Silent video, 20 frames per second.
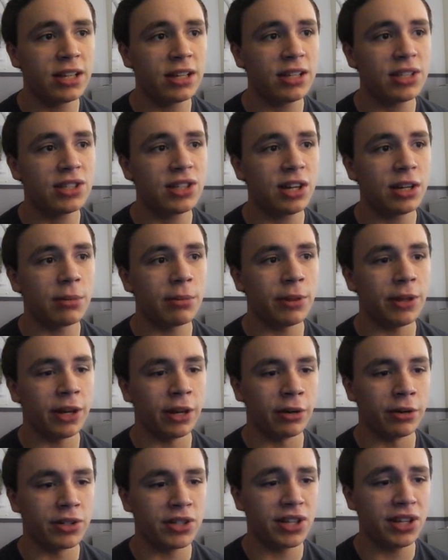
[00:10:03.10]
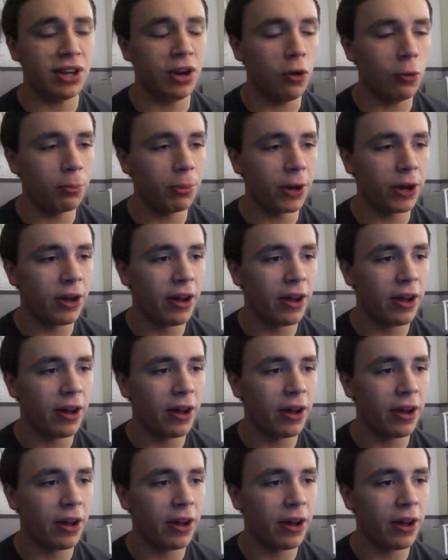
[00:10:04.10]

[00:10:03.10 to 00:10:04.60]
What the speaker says: He's not up there, is he? Nope.